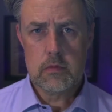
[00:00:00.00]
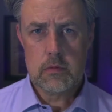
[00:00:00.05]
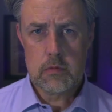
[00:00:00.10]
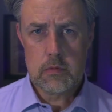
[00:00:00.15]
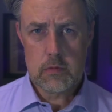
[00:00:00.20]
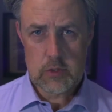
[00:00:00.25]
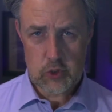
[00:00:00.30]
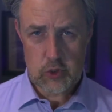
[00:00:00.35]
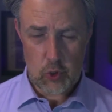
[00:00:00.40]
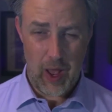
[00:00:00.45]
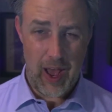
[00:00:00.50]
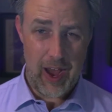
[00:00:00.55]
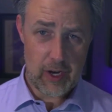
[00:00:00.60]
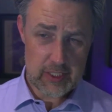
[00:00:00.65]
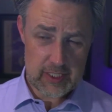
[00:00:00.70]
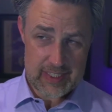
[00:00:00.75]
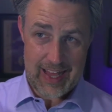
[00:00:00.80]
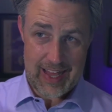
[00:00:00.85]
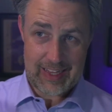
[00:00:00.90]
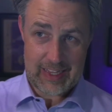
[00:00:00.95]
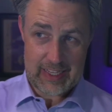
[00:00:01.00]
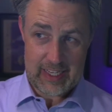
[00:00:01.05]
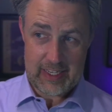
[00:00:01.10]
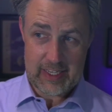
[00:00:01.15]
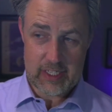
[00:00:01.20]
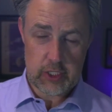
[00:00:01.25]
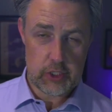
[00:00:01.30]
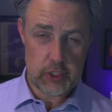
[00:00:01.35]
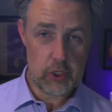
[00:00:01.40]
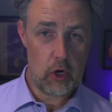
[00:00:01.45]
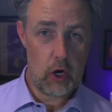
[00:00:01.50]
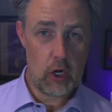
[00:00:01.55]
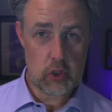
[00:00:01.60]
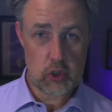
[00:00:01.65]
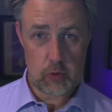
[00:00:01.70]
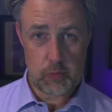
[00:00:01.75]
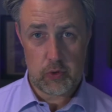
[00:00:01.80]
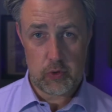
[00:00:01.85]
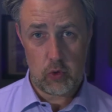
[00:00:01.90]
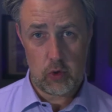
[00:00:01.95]
So how does that lead into your
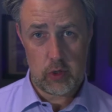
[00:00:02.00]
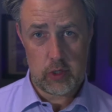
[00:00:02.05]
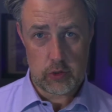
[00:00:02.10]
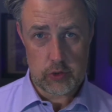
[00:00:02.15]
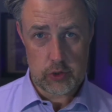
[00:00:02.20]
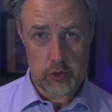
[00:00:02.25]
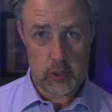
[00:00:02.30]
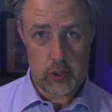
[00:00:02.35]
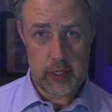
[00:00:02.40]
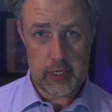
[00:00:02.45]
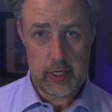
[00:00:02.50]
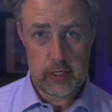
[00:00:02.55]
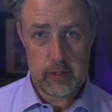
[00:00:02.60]
entrepreneurial journey?